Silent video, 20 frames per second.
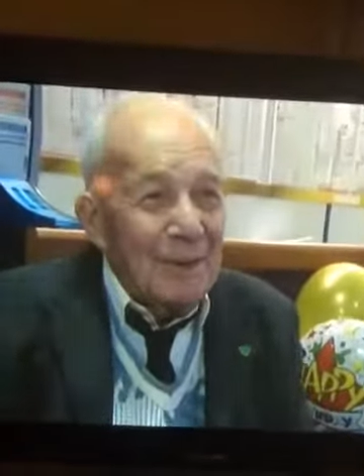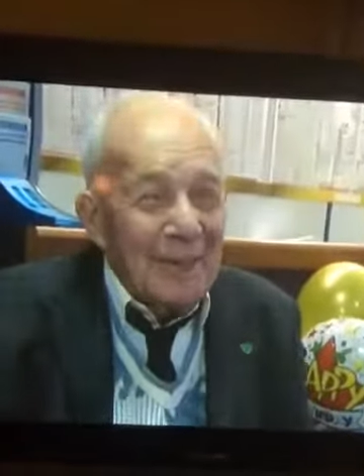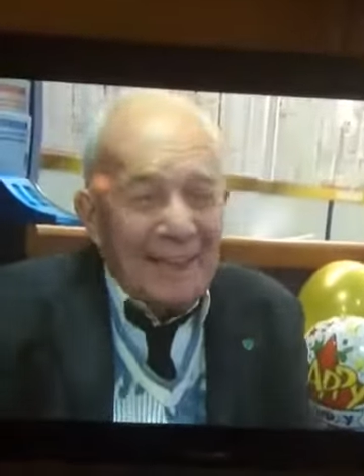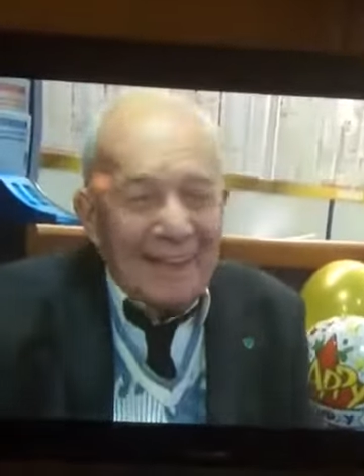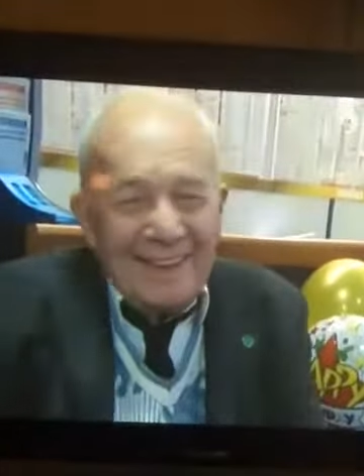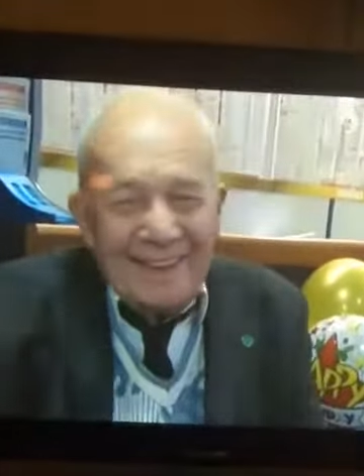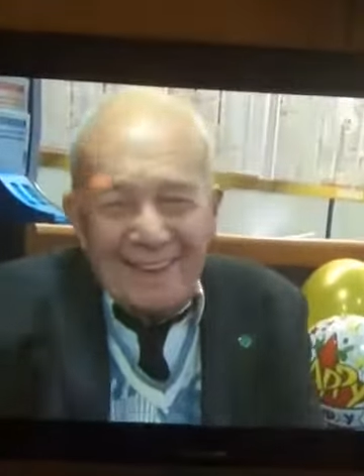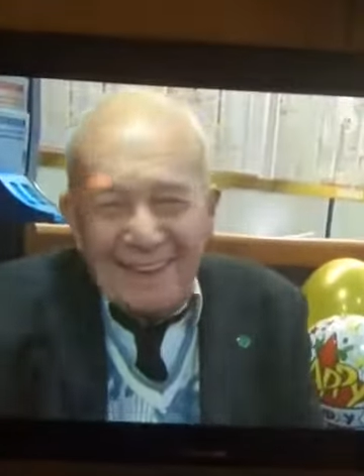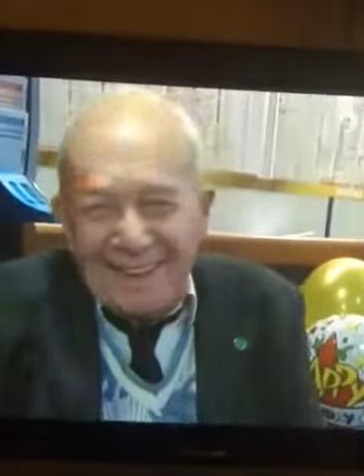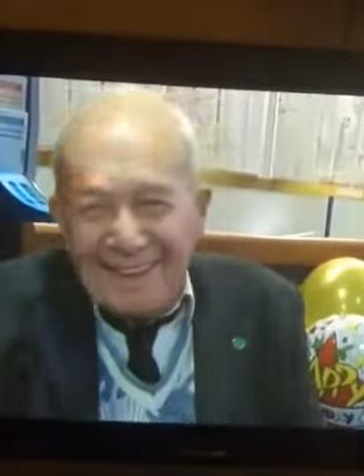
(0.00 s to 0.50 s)
I
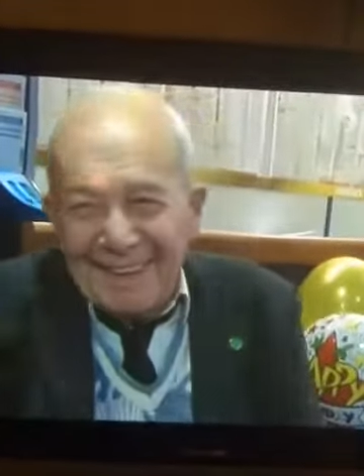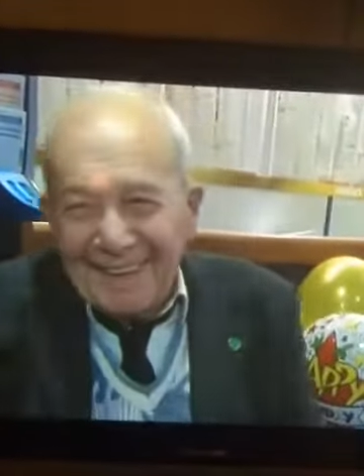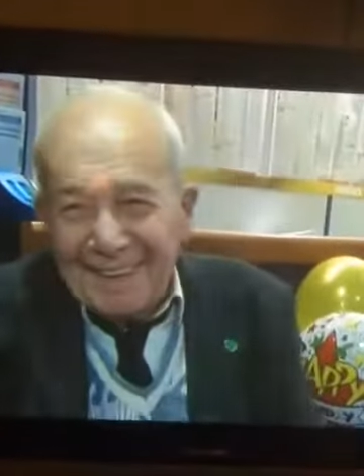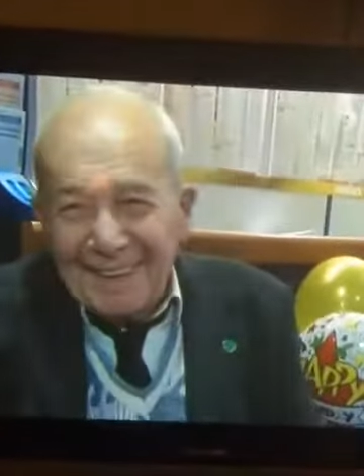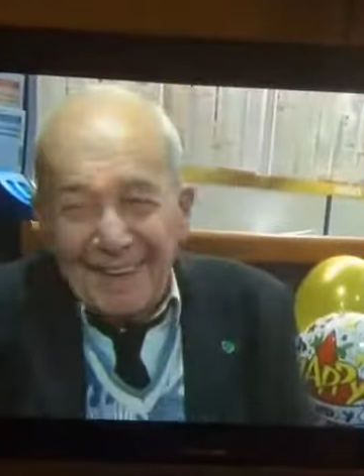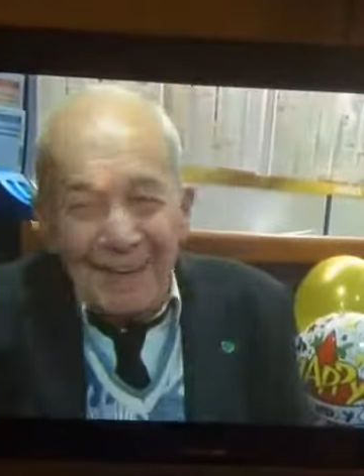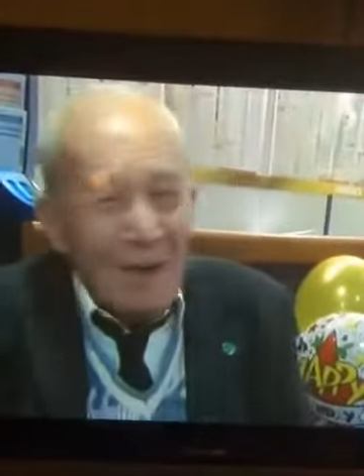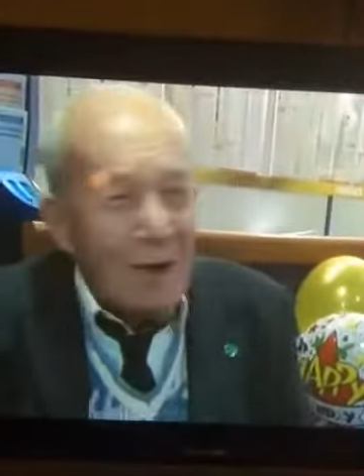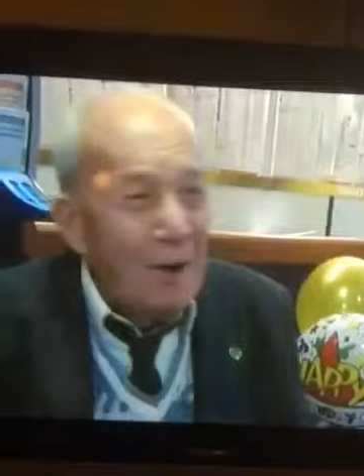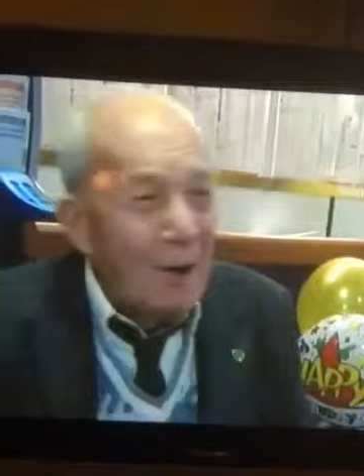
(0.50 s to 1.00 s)

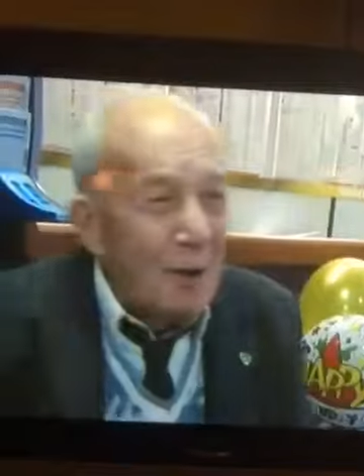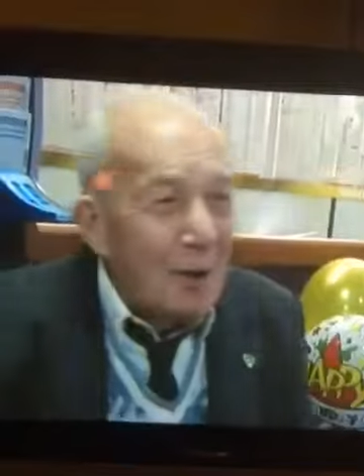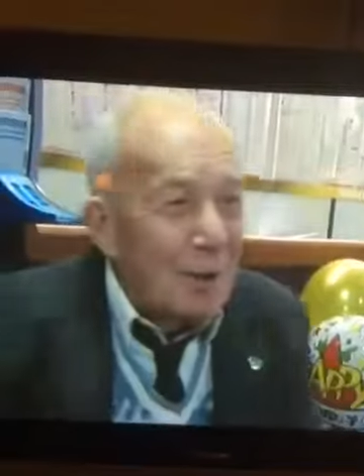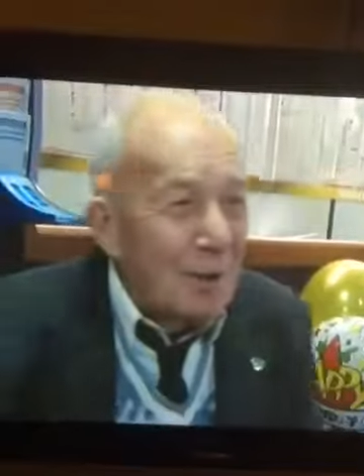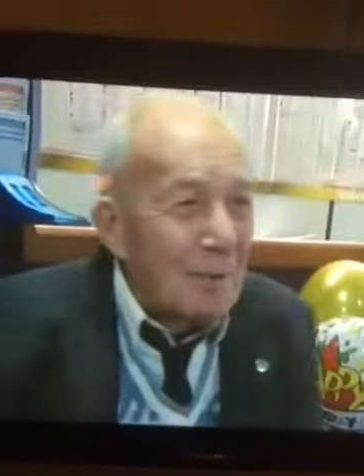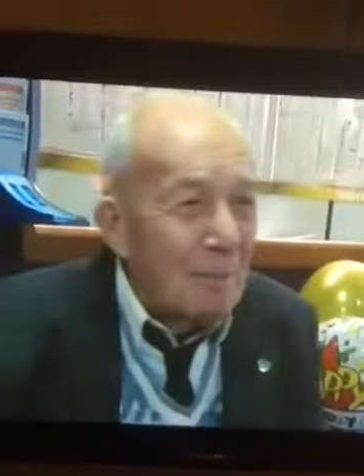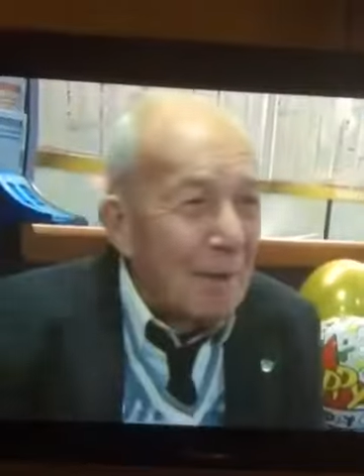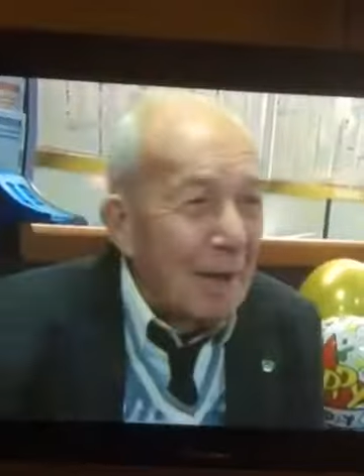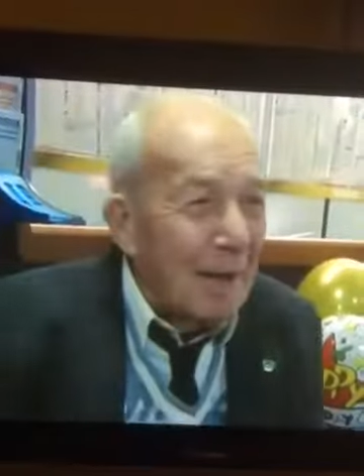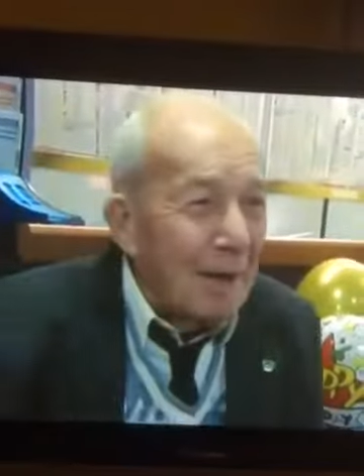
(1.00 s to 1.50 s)

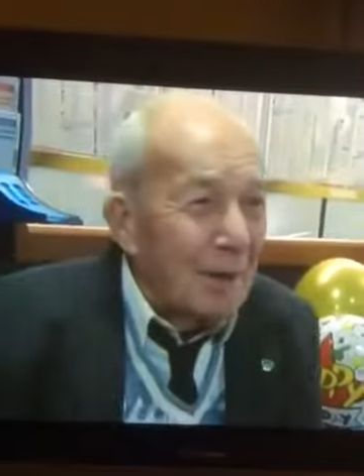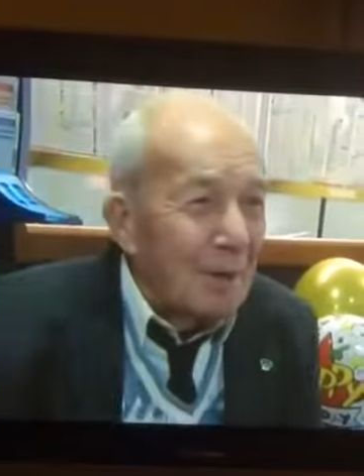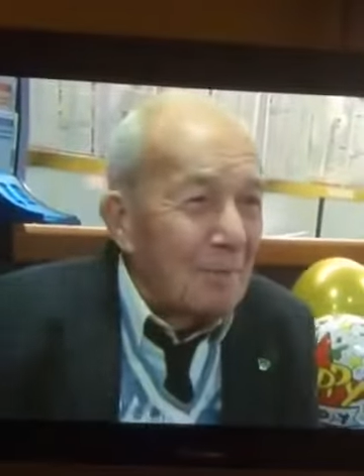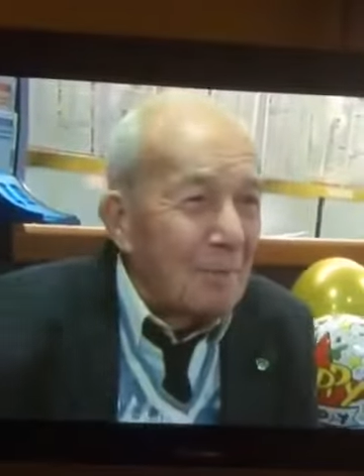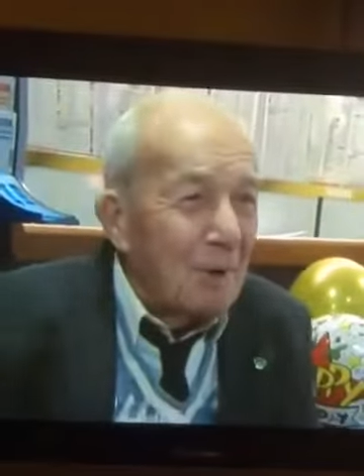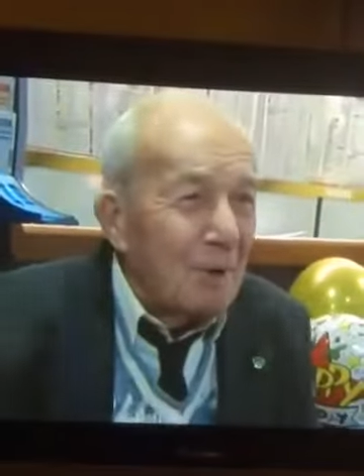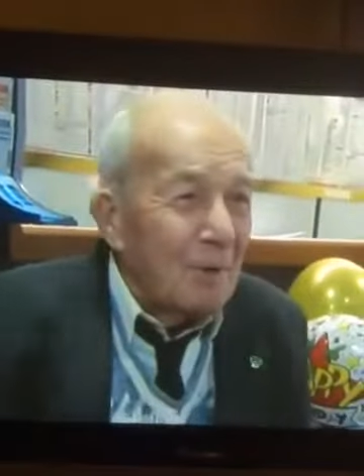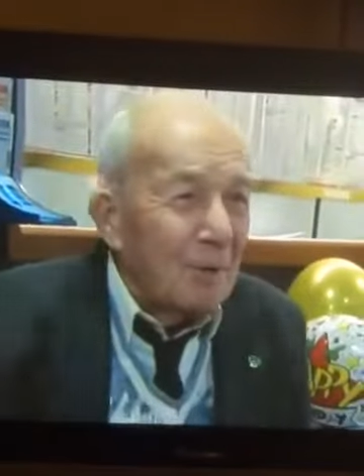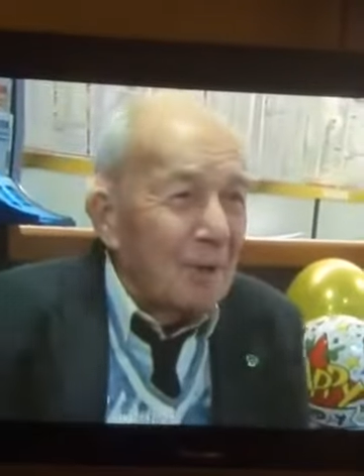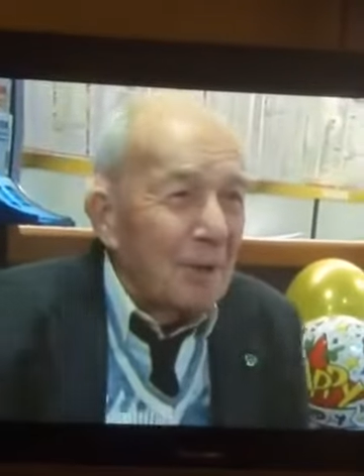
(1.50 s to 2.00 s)
iron them out in the
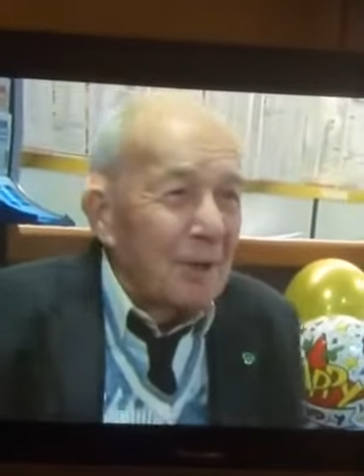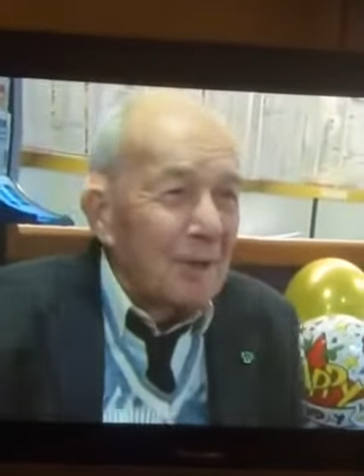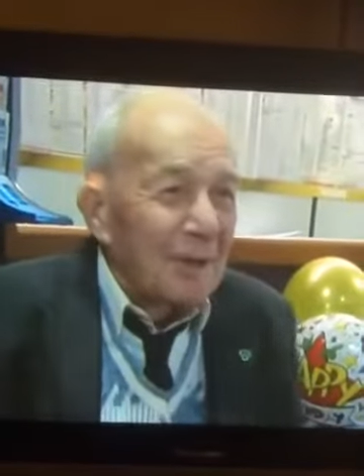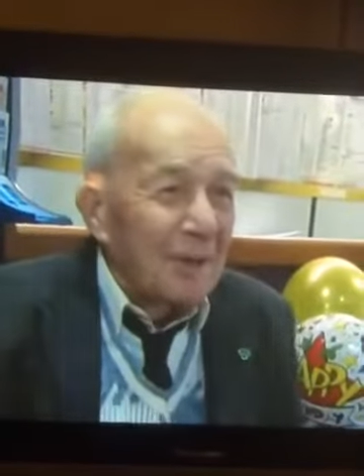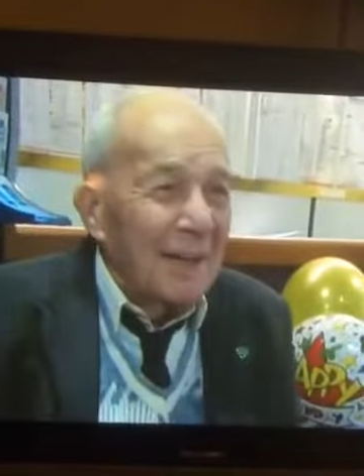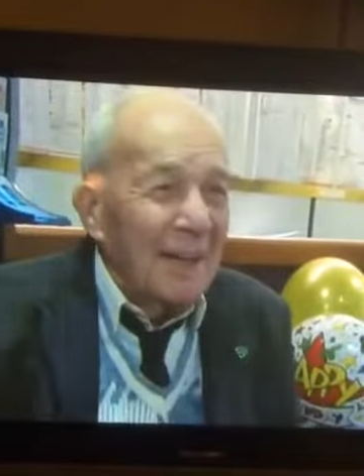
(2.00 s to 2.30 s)
morning.